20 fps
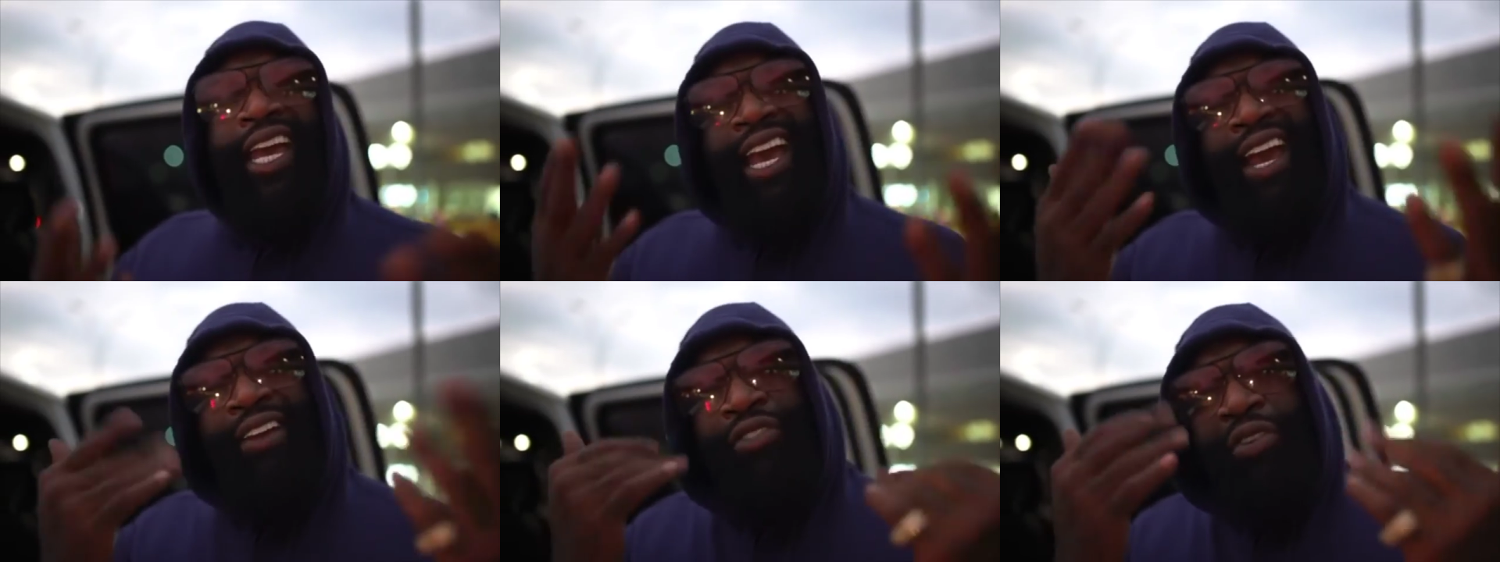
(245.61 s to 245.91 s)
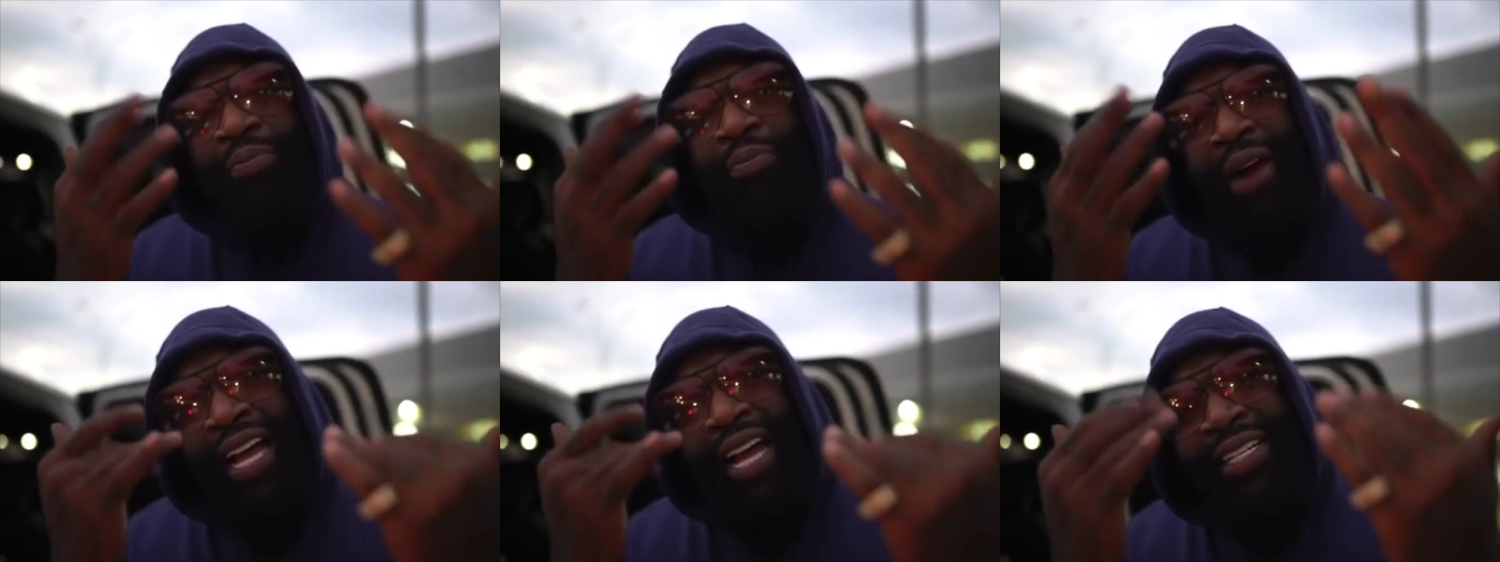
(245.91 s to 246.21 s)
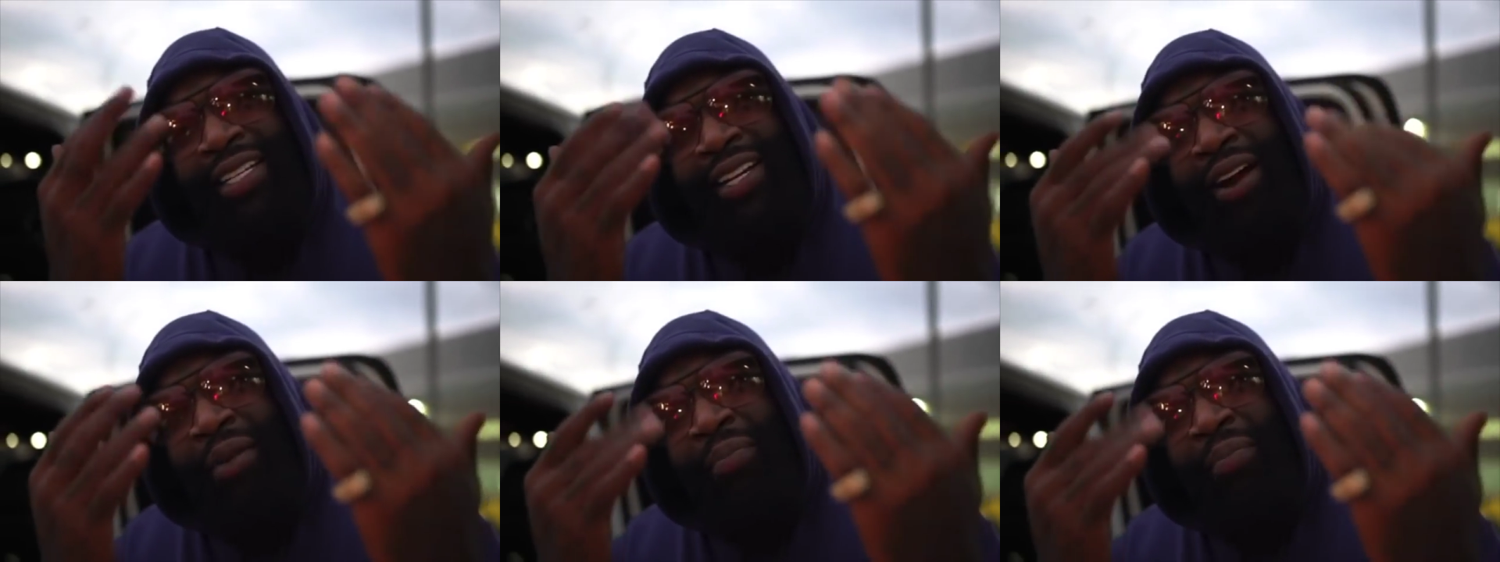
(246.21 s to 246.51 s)

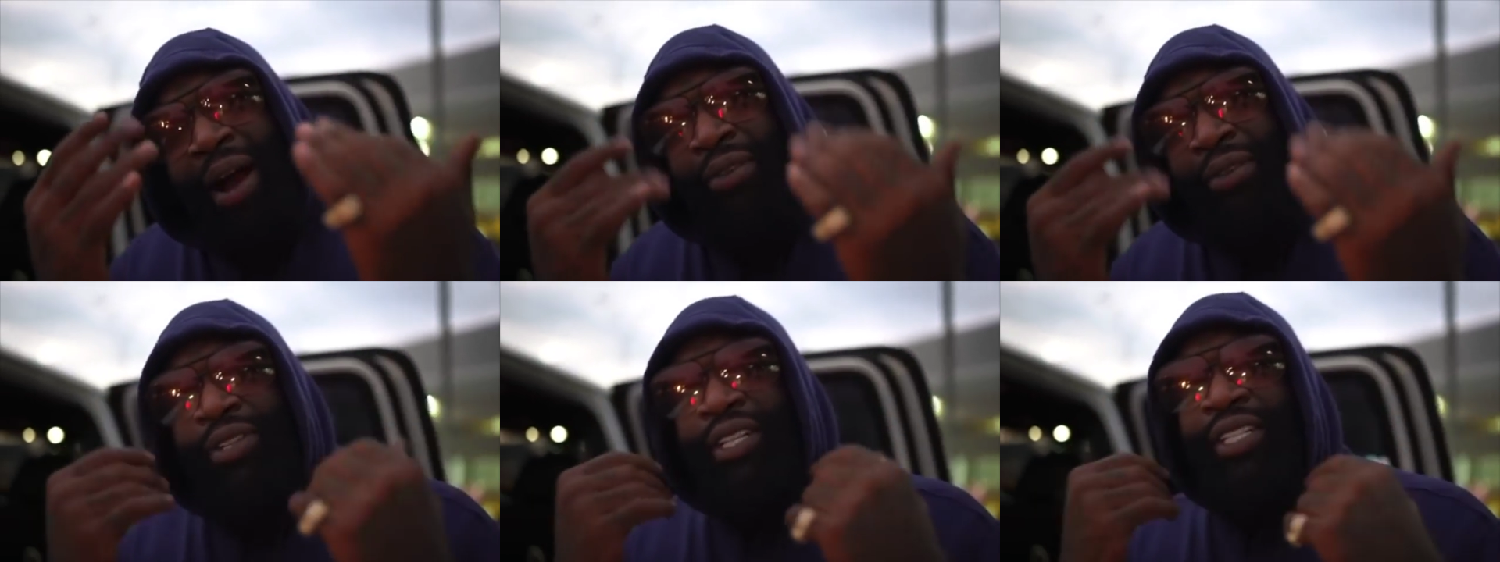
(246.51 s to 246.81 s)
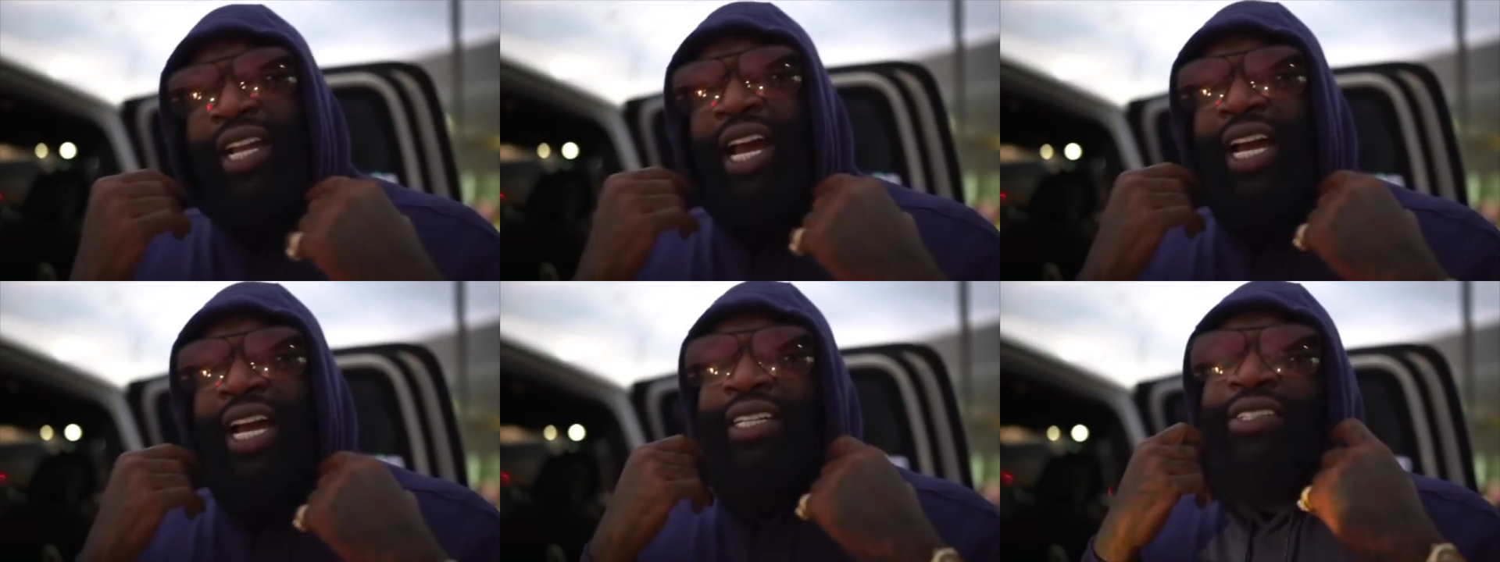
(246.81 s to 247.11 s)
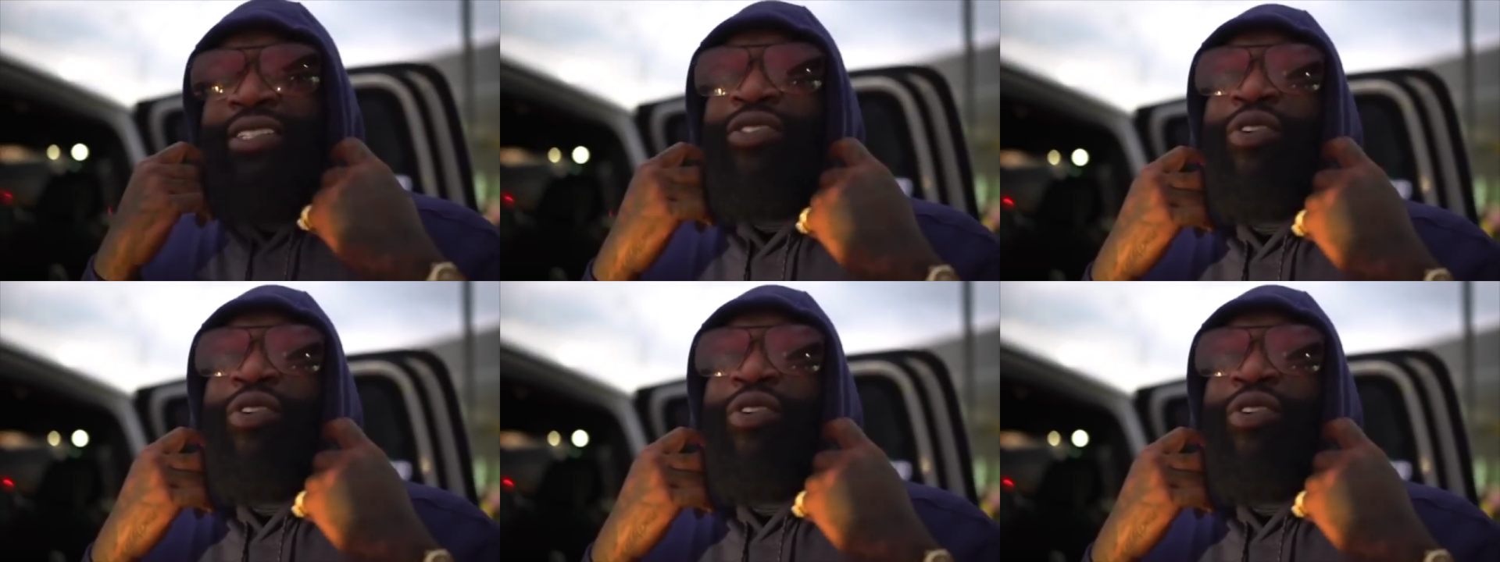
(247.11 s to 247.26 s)
Everybody come out tonight.